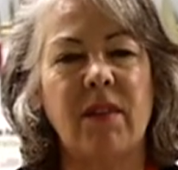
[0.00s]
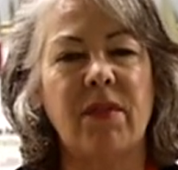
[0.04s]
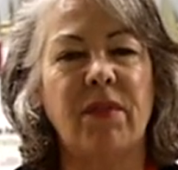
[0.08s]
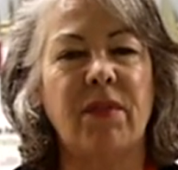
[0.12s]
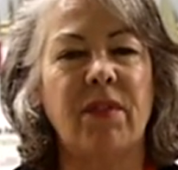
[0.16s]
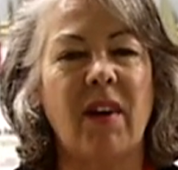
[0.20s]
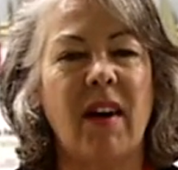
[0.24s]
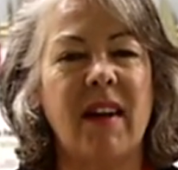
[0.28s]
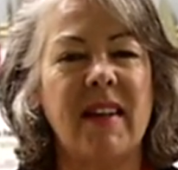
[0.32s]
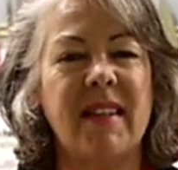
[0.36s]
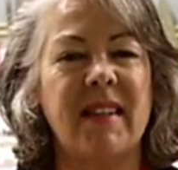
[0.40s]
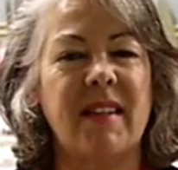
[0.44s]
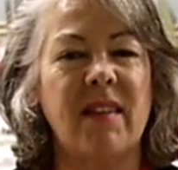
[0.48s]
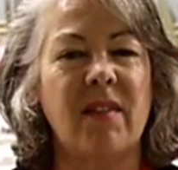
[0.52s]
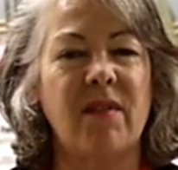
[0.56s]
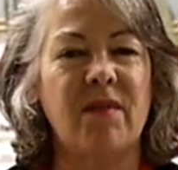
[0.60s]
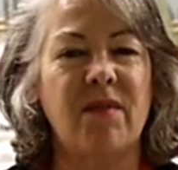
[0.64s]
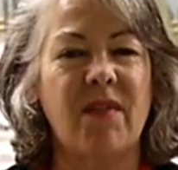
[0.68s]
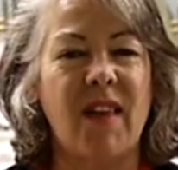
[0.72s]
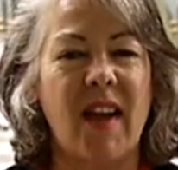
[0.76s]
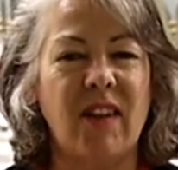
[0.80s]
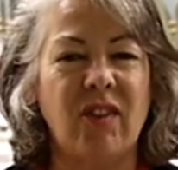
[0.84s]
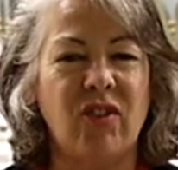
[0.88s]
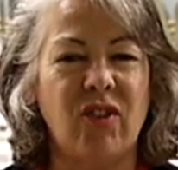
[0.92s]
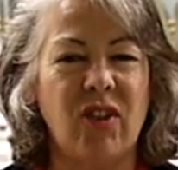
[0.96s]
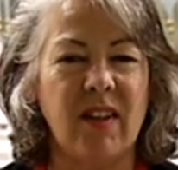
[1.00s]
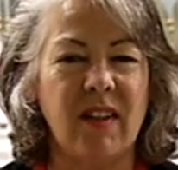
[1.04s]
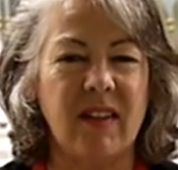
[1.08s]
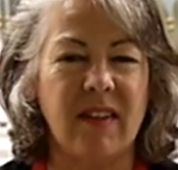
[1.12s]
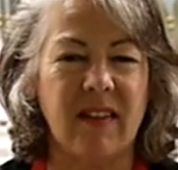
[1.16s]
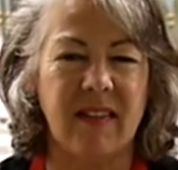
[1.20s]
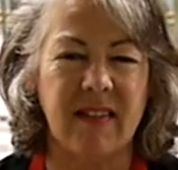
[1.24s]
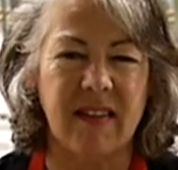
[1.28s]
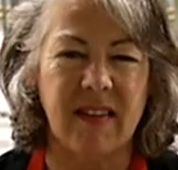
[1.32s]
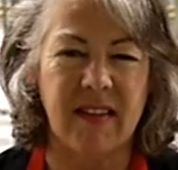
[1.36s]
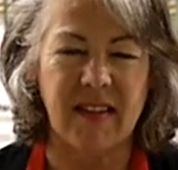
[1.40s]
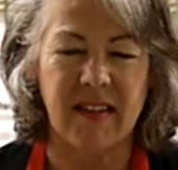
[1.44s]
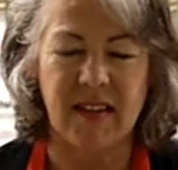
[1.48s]
fry some veggies,
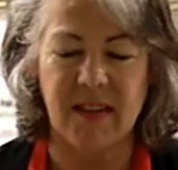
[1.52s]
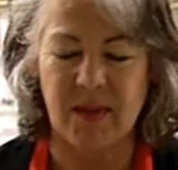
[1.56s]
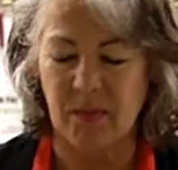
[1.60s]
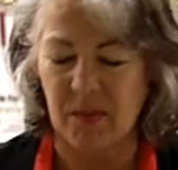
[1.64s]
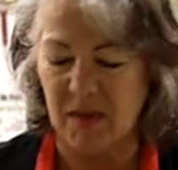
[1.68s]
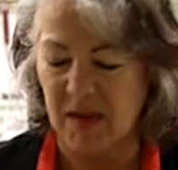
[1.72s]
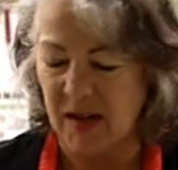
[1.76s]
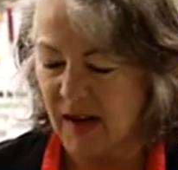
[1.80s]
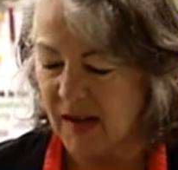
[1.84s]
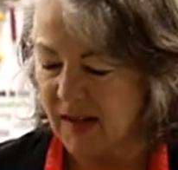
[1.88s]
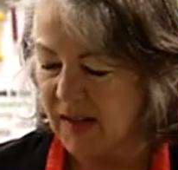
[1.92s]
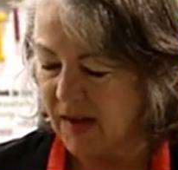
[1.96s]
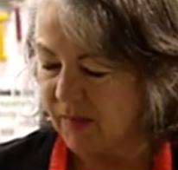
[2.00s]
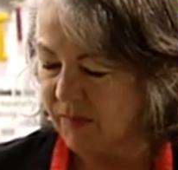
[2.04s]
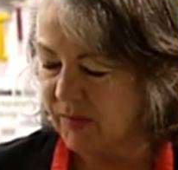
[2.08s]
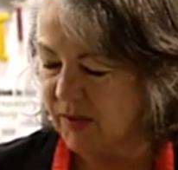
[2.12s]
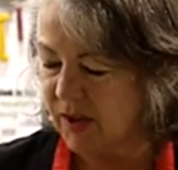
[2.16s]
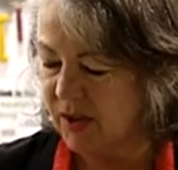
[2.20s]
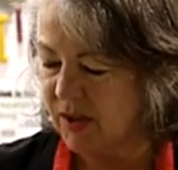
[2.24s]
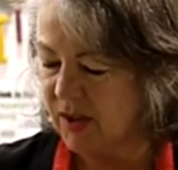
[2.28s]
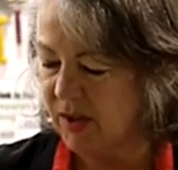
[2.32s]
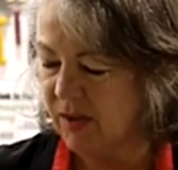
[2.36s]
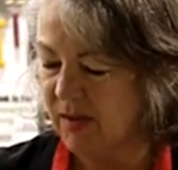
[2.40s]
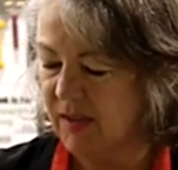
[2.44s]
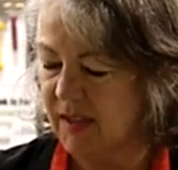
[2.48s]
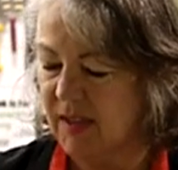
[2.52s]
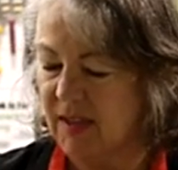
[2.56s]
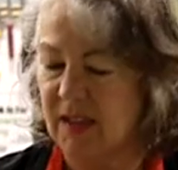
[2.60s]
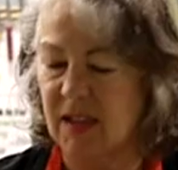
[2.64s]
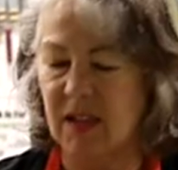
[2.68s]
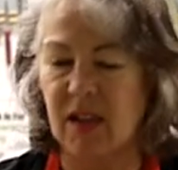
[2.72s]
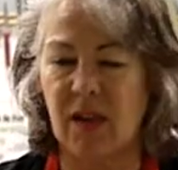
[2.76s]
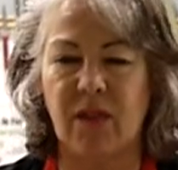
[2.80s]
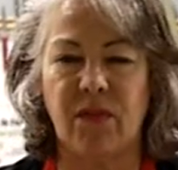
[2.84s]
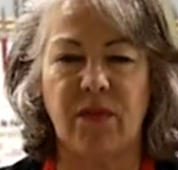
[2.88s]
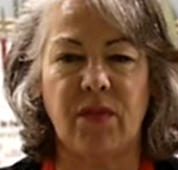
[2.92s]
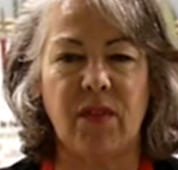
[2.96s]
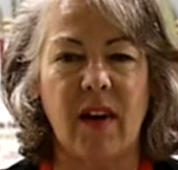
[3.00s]
and this is what I love to do, is
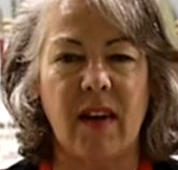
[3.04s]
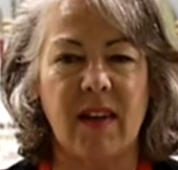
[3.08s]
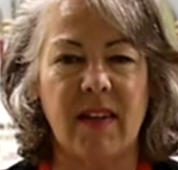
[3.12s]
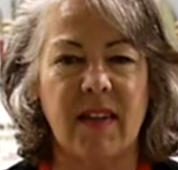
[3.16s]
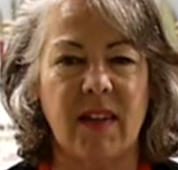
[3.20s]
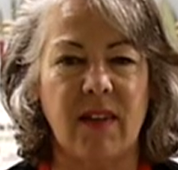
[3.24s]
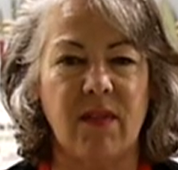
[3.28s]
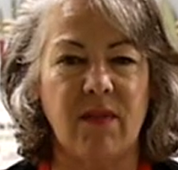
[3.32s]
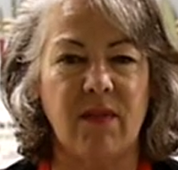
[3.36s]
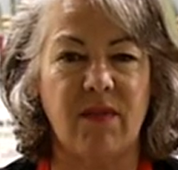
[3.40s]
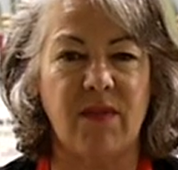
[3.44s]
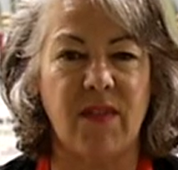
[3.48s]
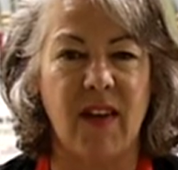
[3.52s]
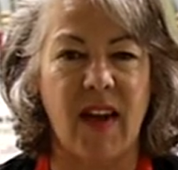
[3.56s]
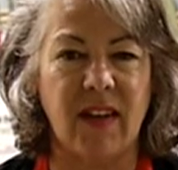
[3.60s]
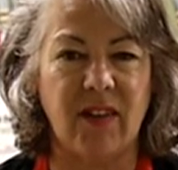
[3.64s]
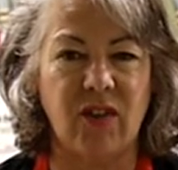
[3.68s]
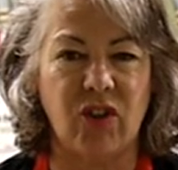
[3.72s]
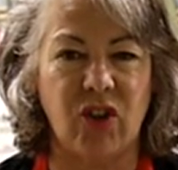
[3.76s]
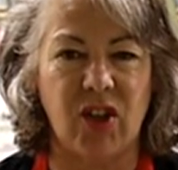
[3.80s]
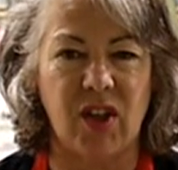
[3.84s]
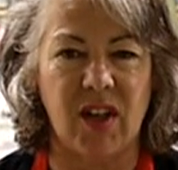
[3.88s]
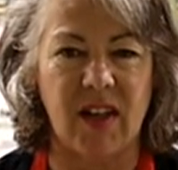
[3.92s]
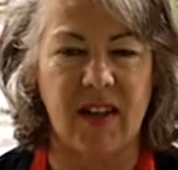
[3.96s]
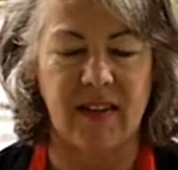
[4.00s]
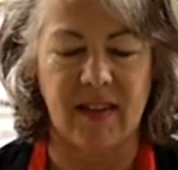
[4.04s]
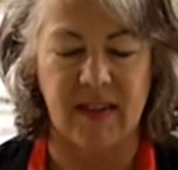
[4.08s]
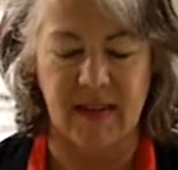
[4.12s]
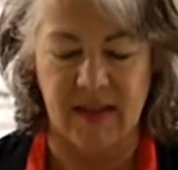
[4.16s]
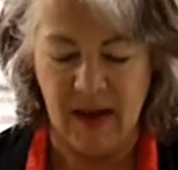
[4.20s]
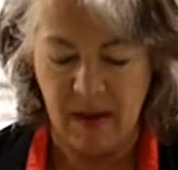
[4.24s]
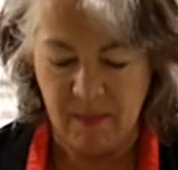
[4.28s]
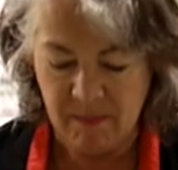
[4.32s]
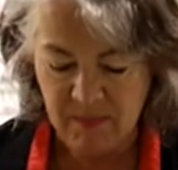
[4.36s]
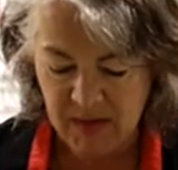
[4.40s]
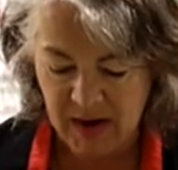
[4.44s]
stir fry some veggies,